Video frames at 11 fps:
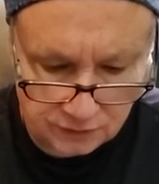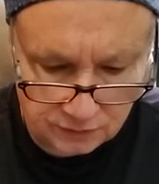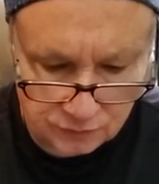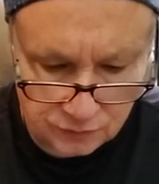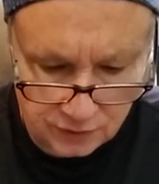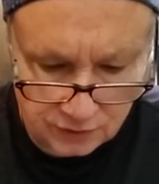I'm
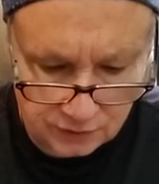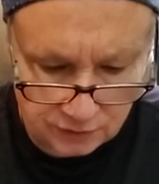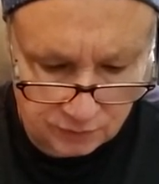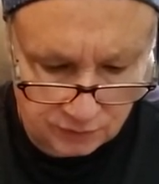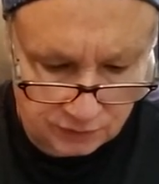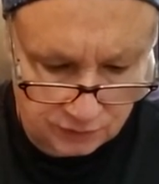trying to get a
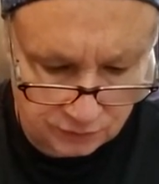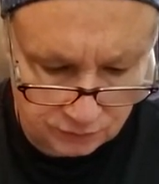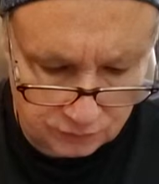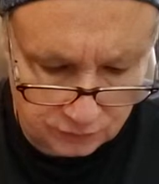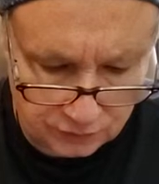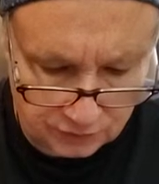bead here,
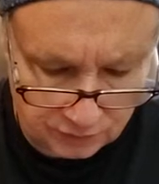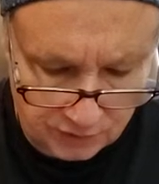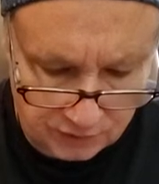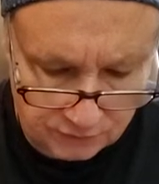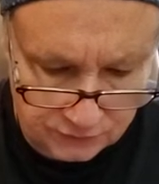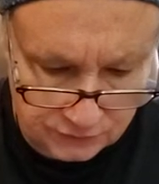looking at
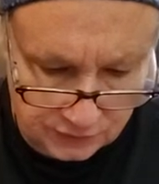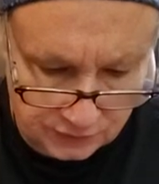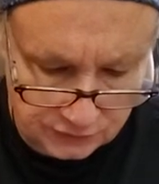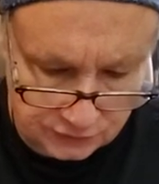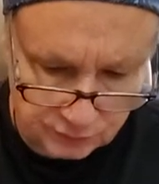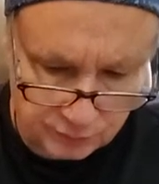
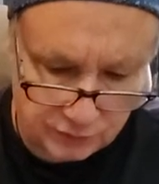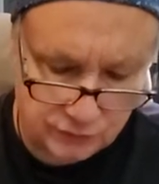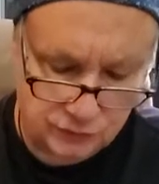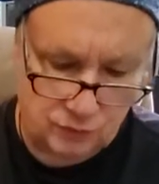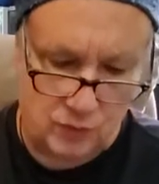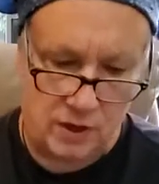manifestation,
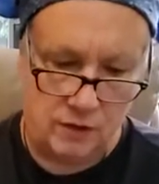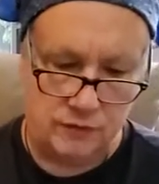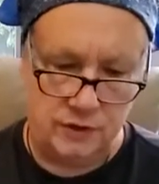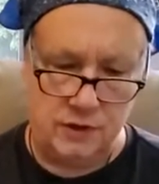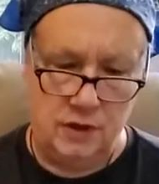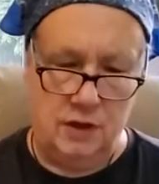
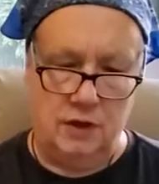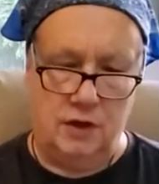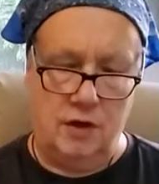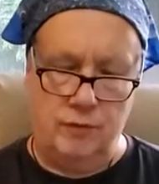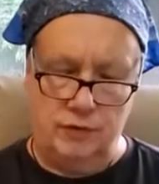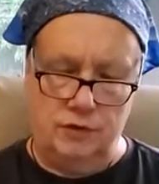spirituality. A
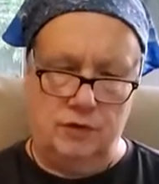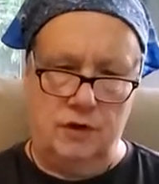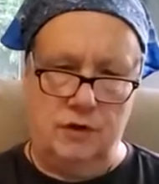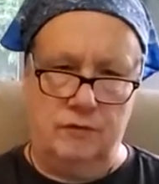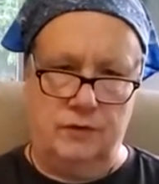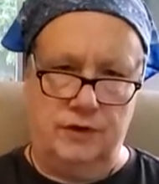couple of
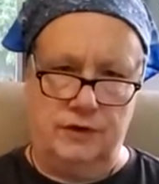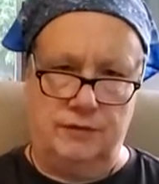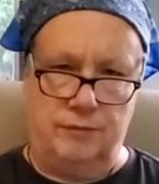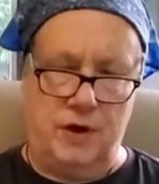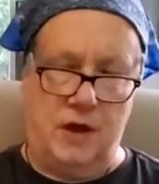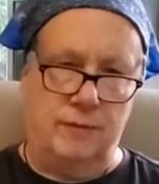love reads have
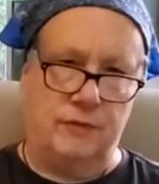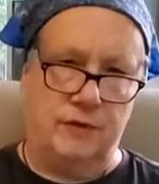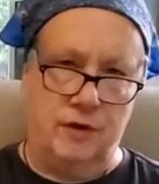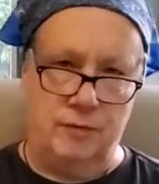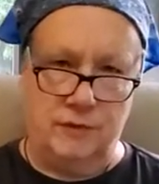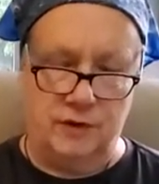popped
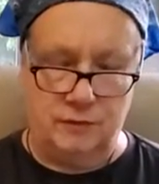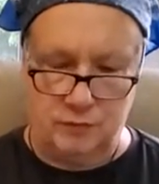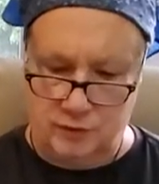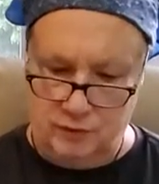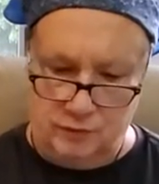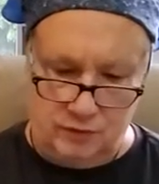up. They
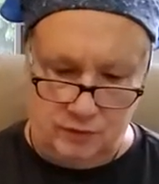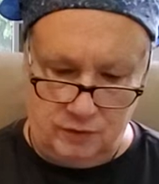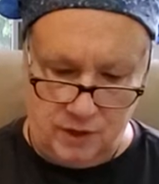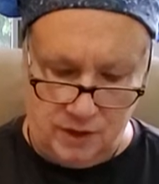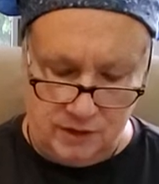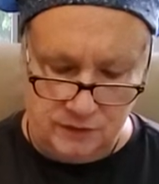reared their
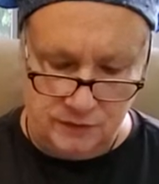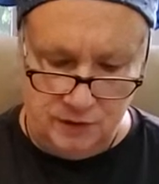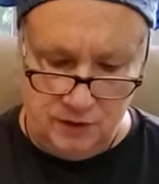heads.